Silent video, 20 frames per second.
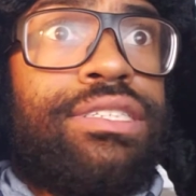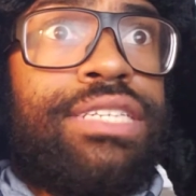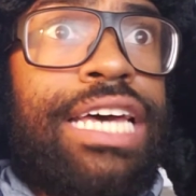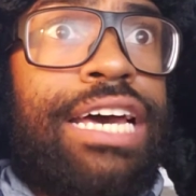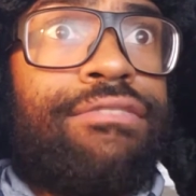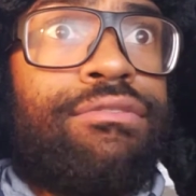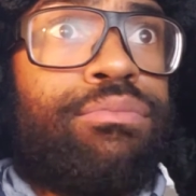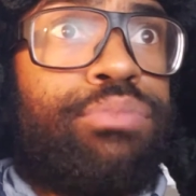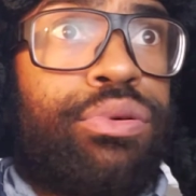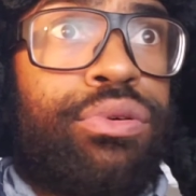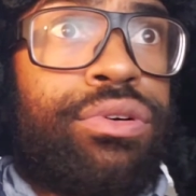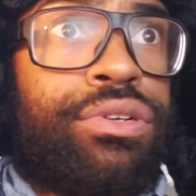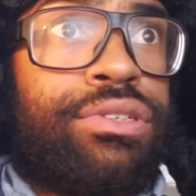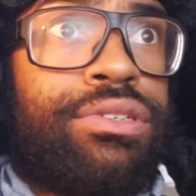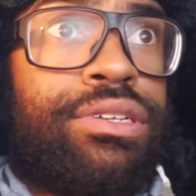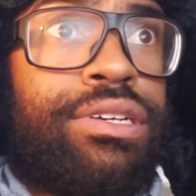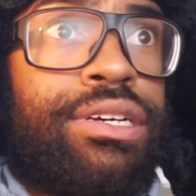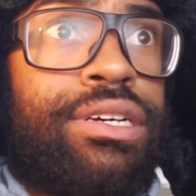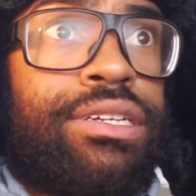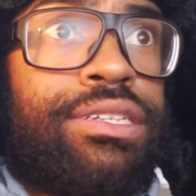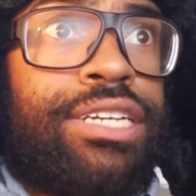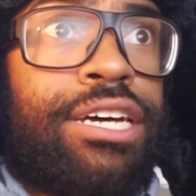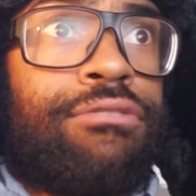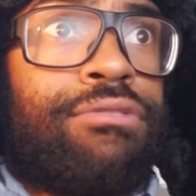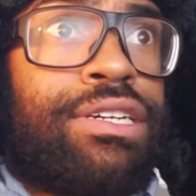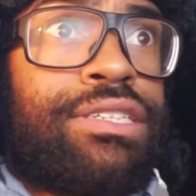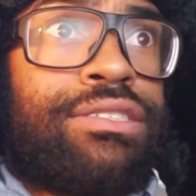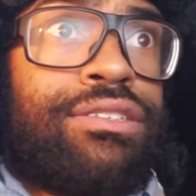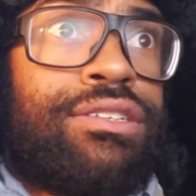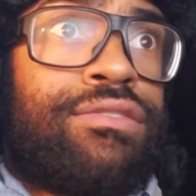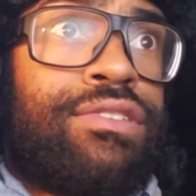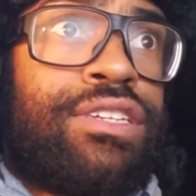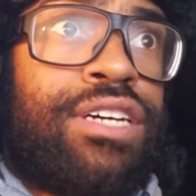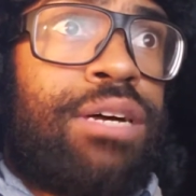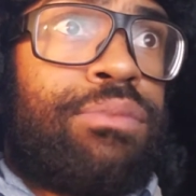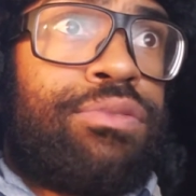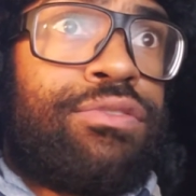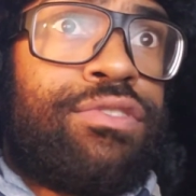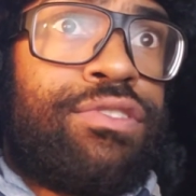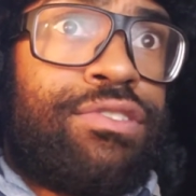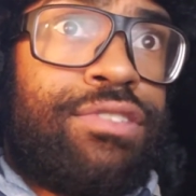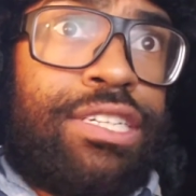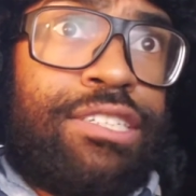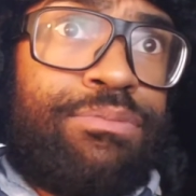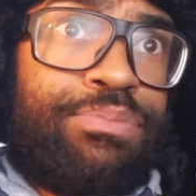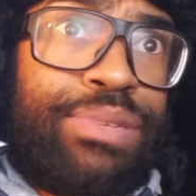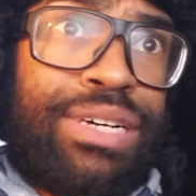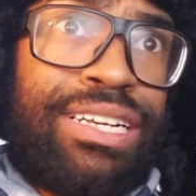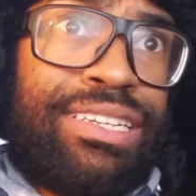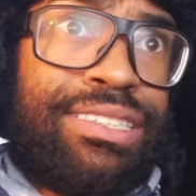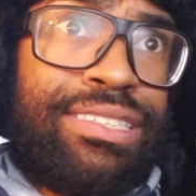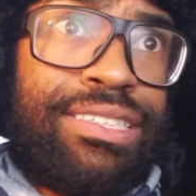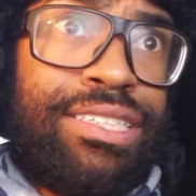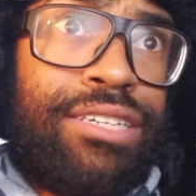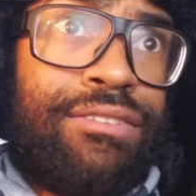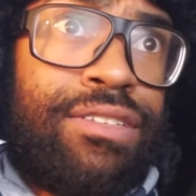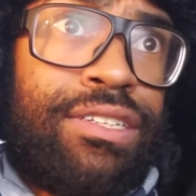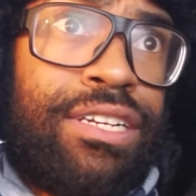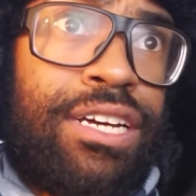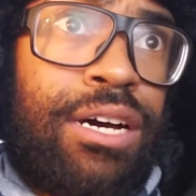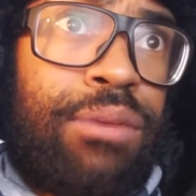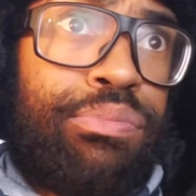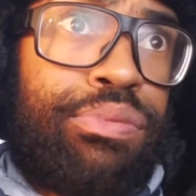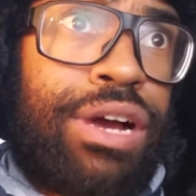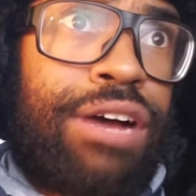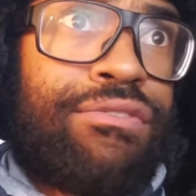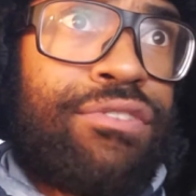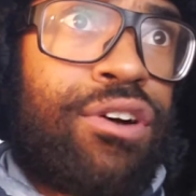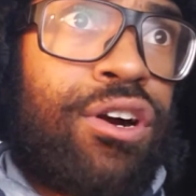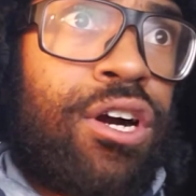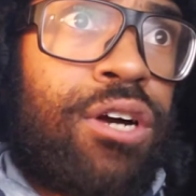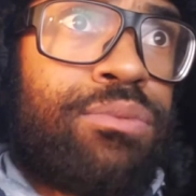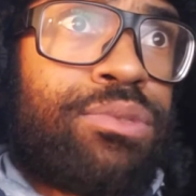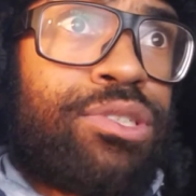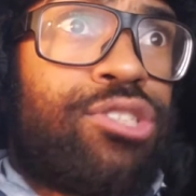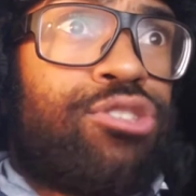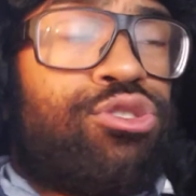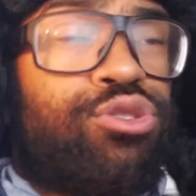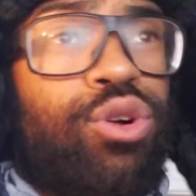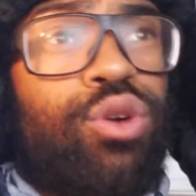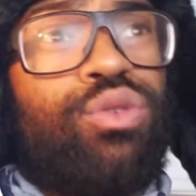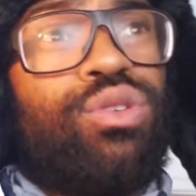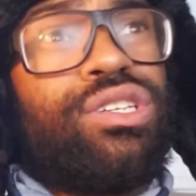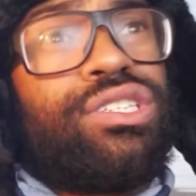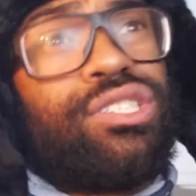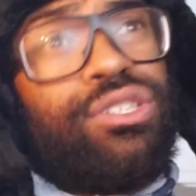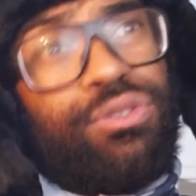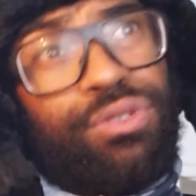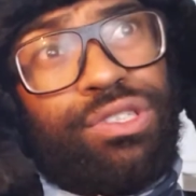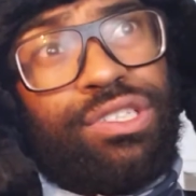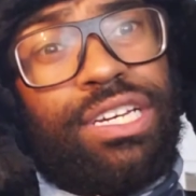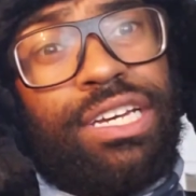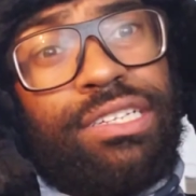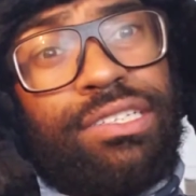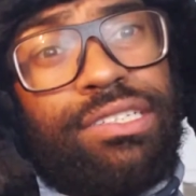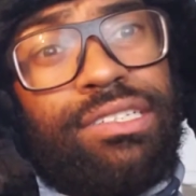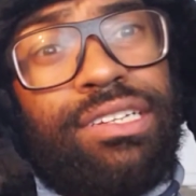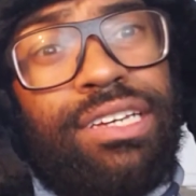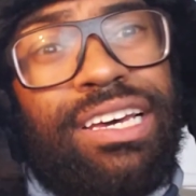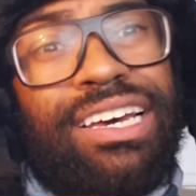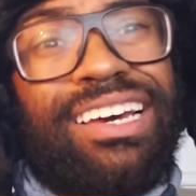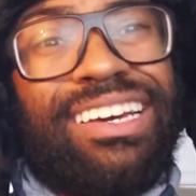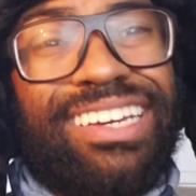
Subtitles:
Davenport, director of the non-proliferation policy of the Nonprofit Arms Control Association.